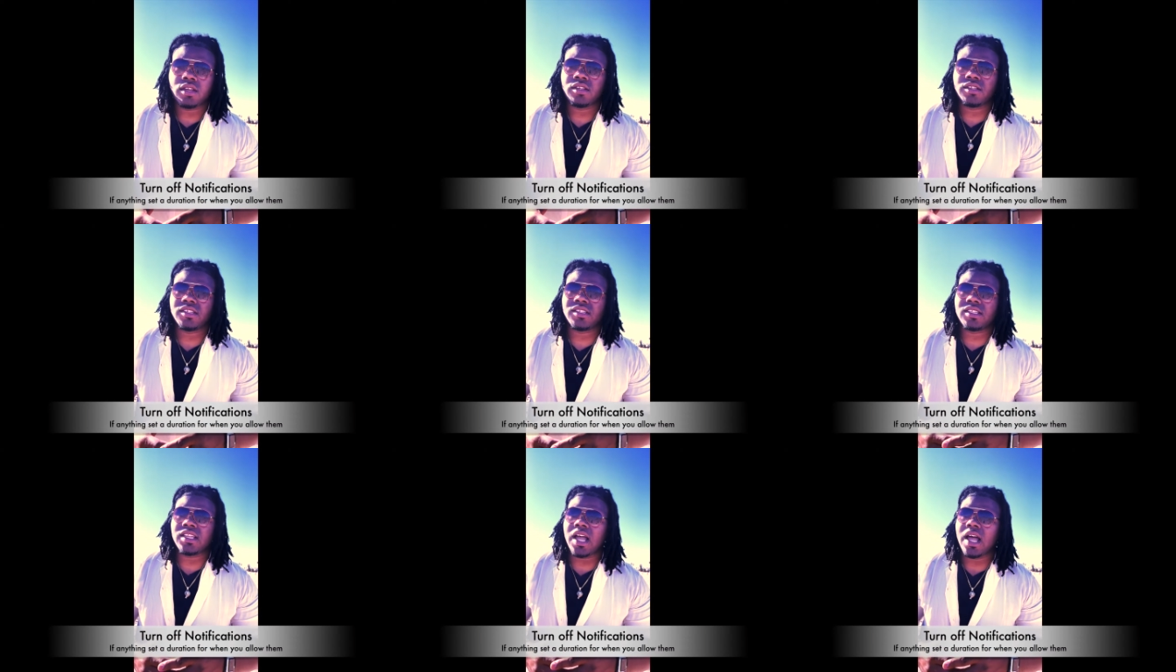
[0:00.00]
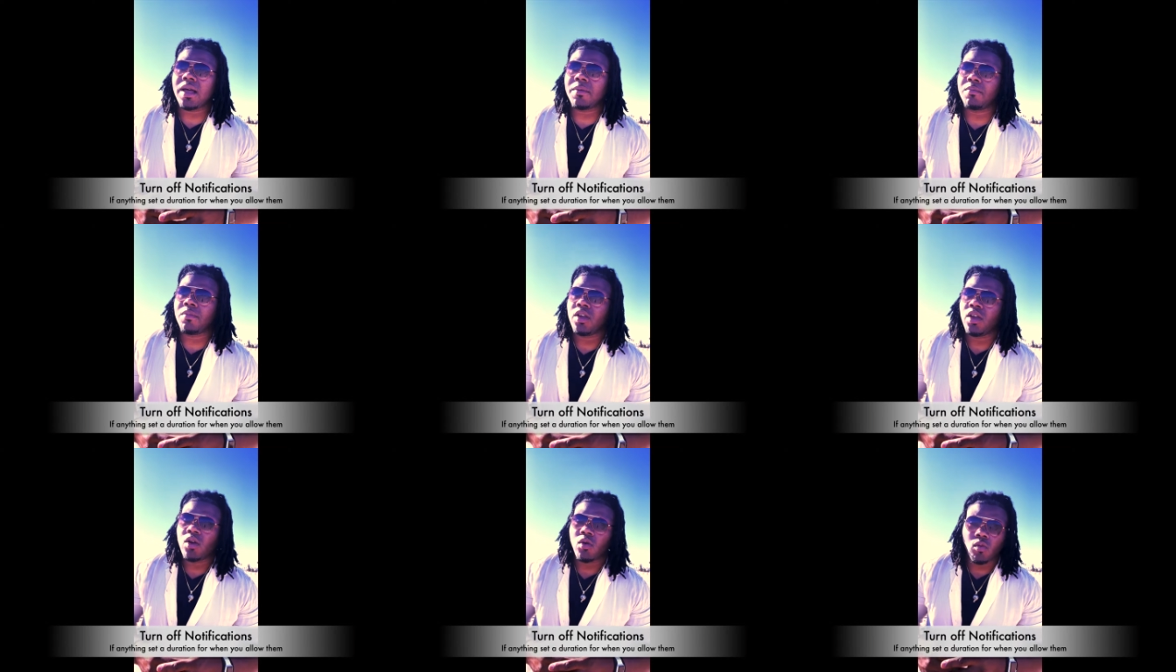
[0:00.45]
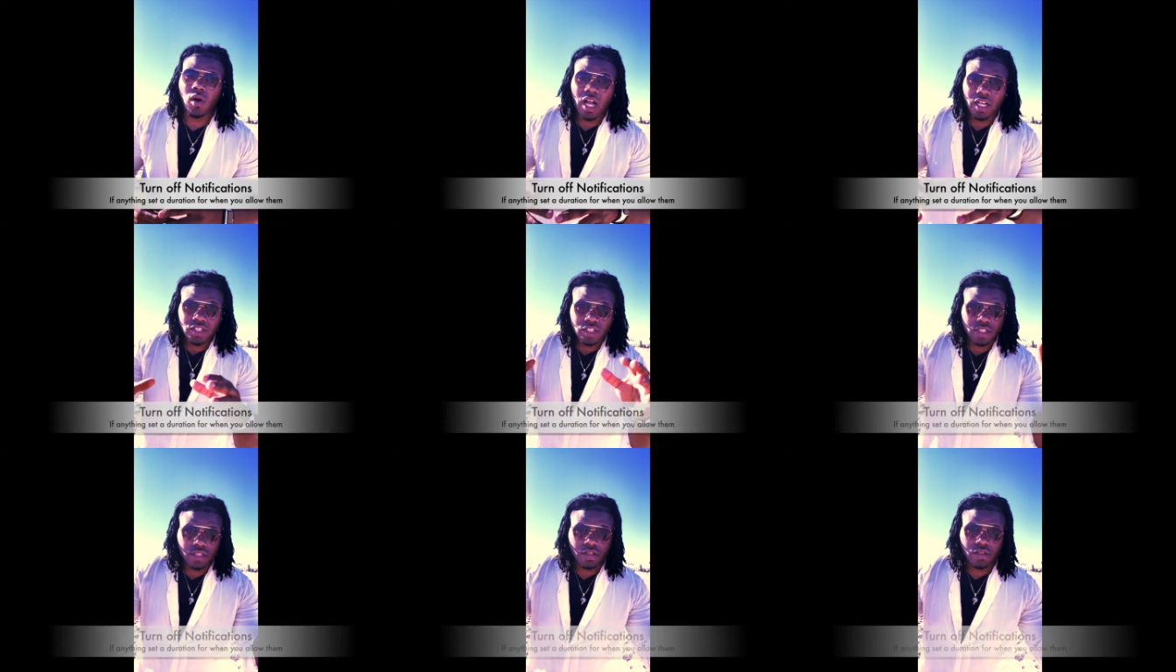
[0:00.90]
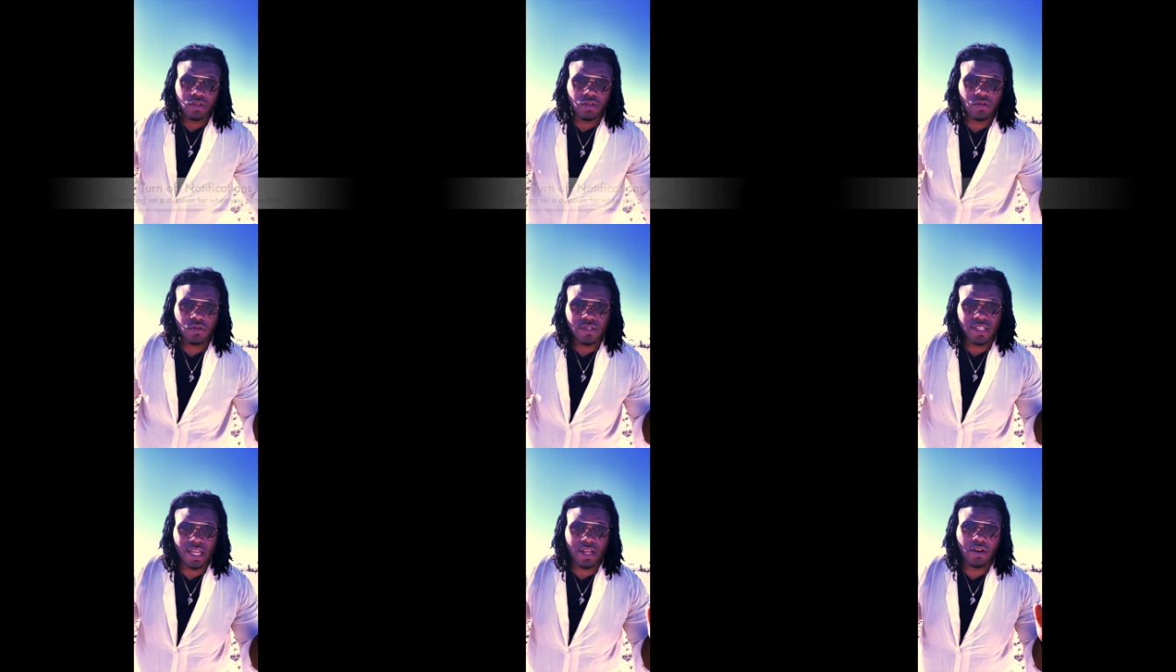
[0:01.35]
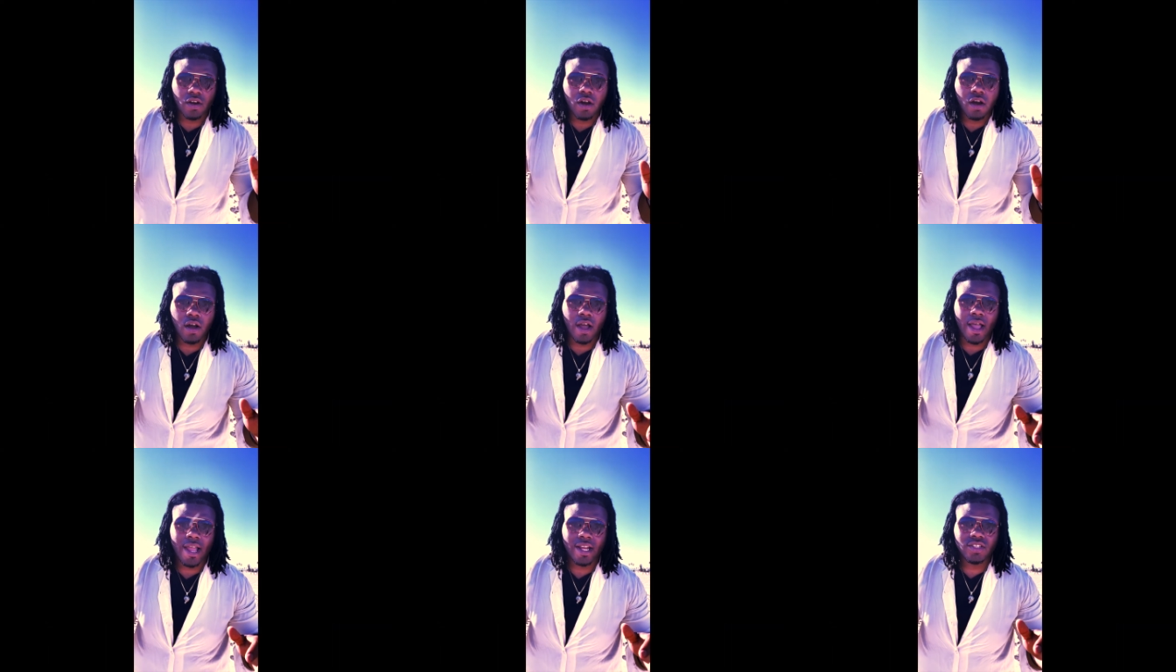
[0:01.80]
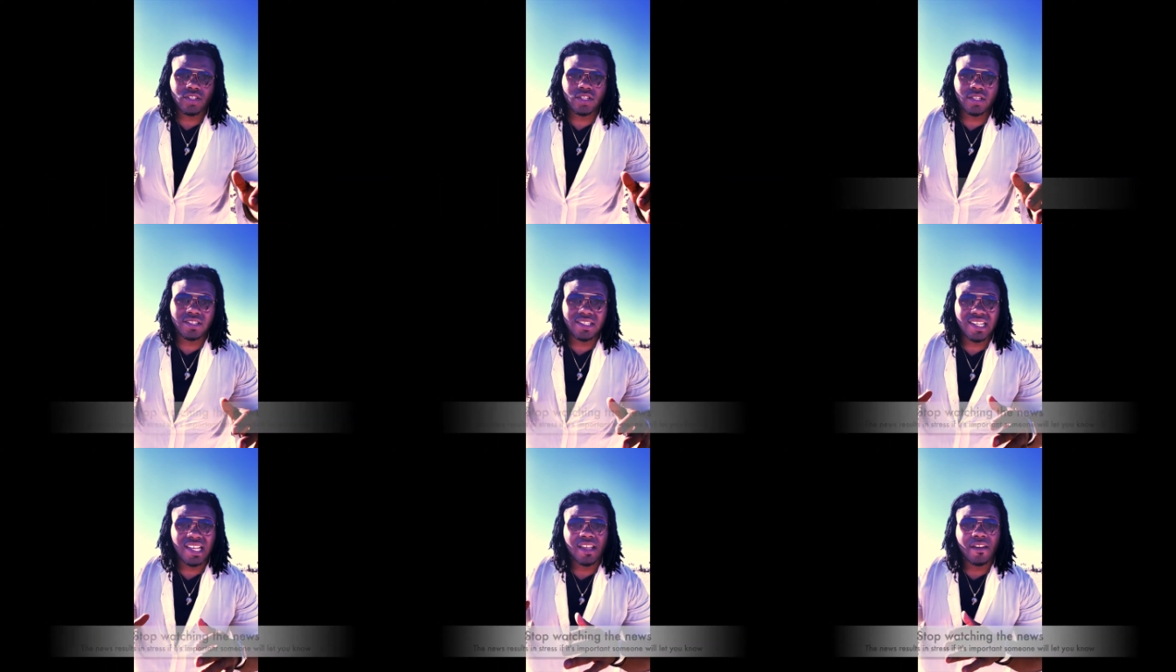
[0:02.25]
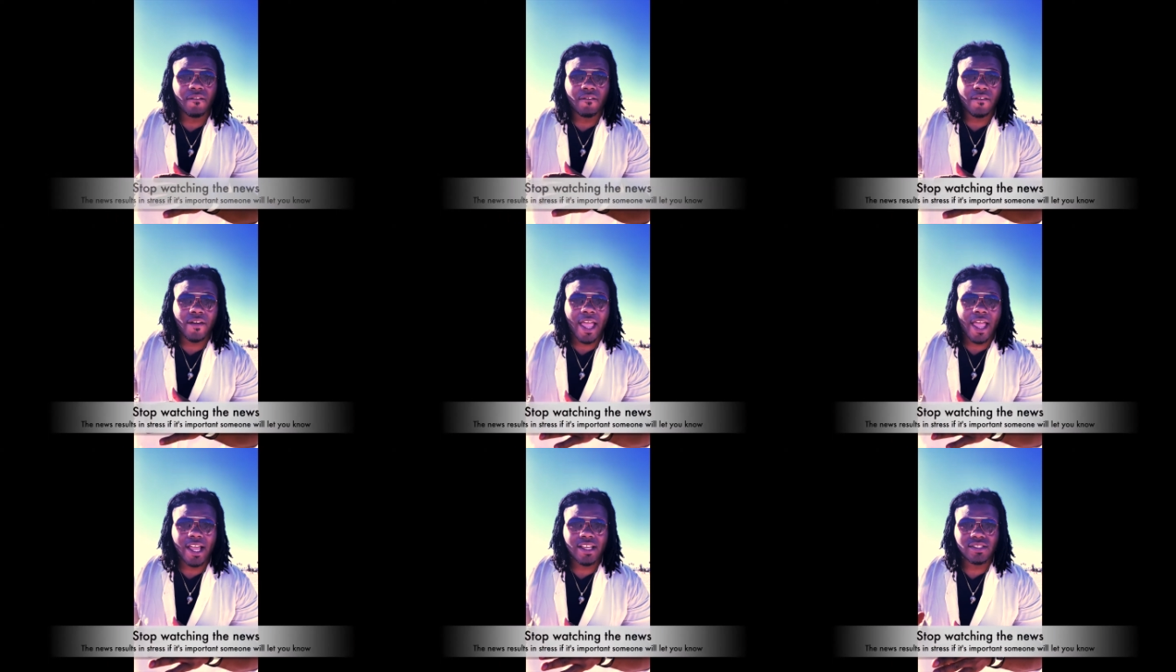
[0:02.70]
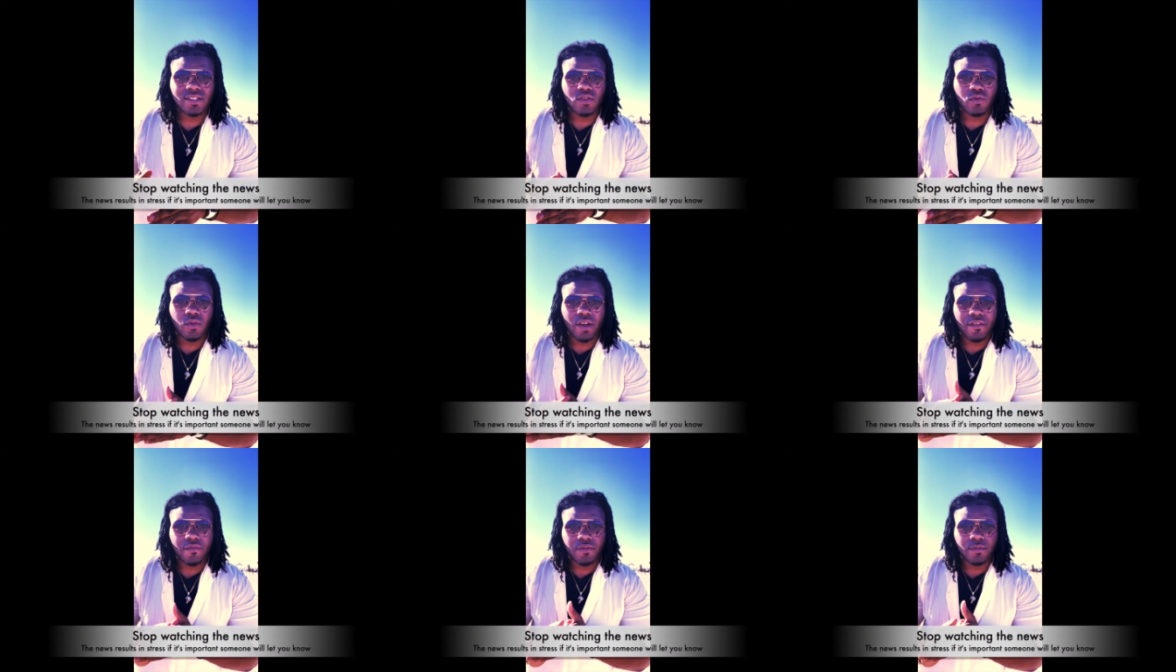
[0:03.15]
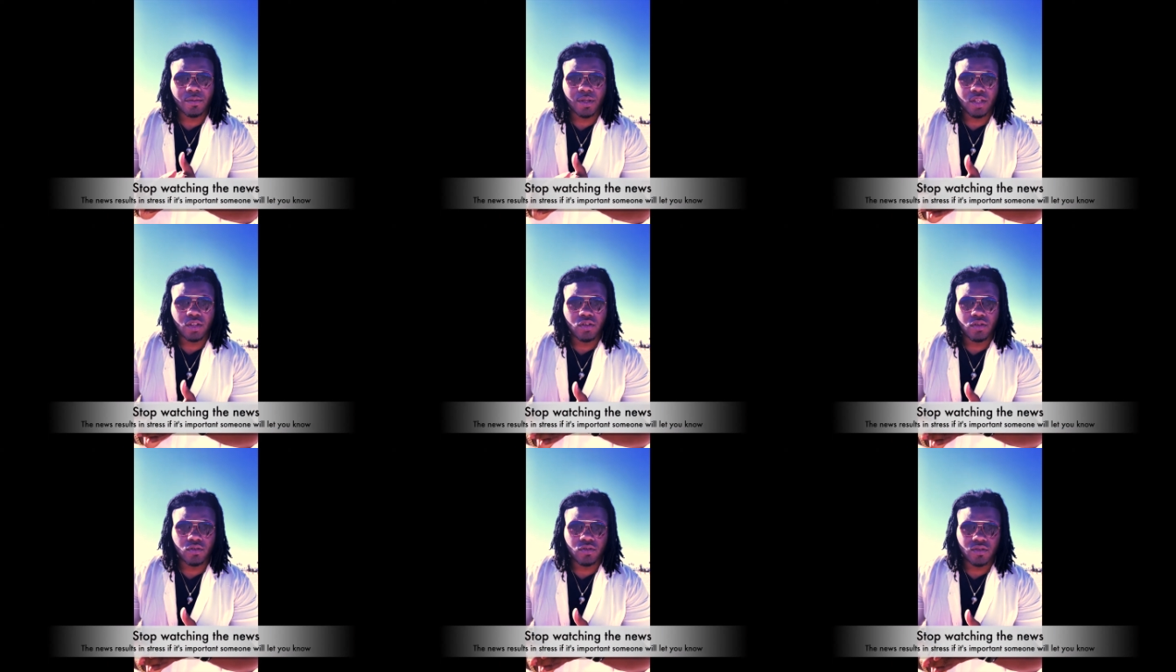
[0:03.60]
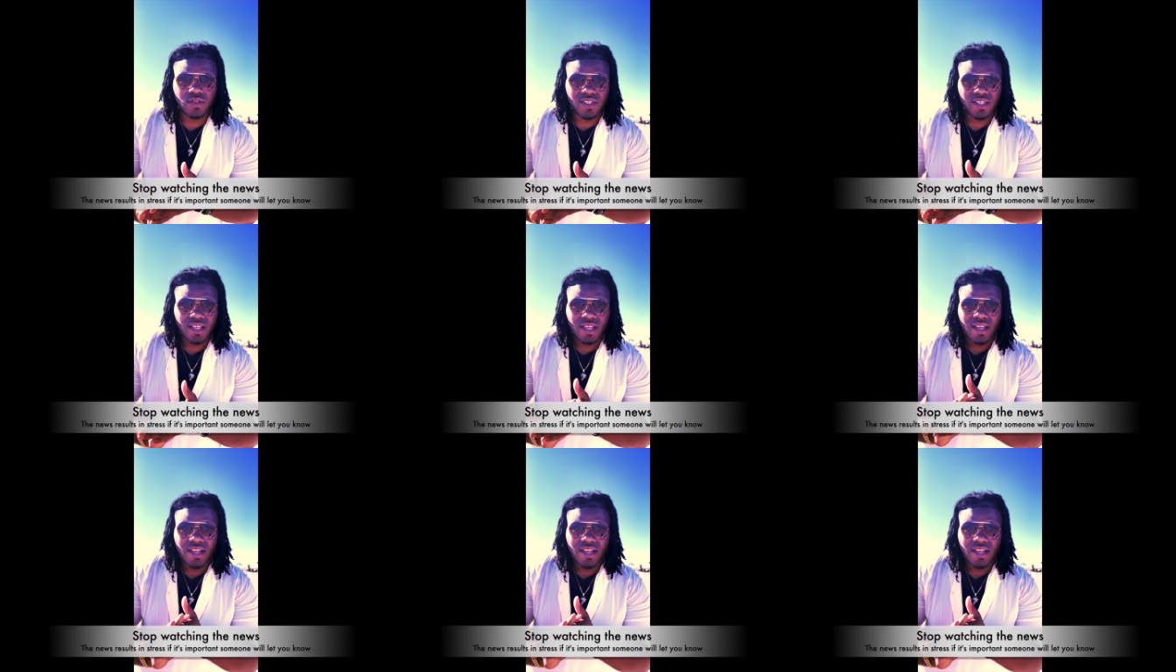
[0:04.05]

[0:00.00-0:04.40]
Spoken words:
Stop watching the news at all. Actually, take a fast away from the news.